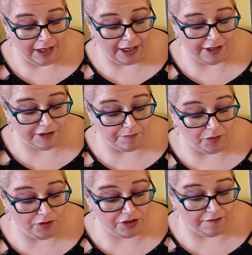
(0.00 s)
And there's a
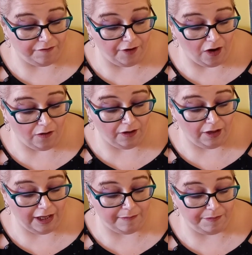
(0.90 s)
bunch of floral
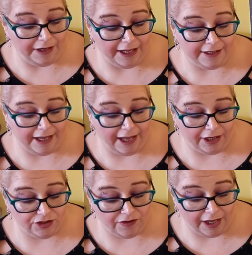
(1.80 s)
and plant
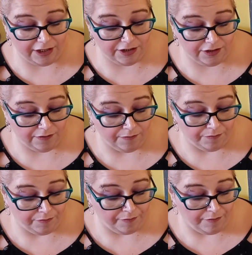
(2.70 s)
extracts,
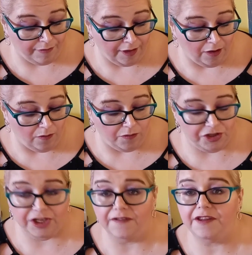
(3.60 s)

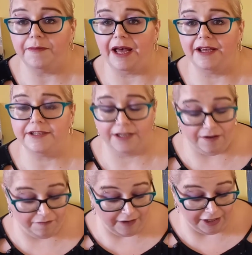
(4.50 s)
which give the mask a
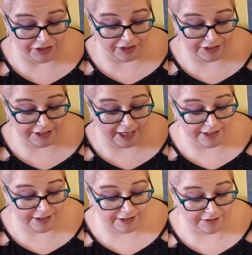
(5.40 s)
fresh
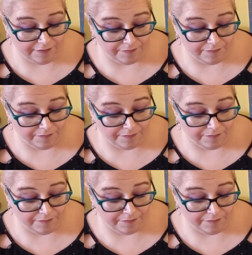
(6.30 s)
scent.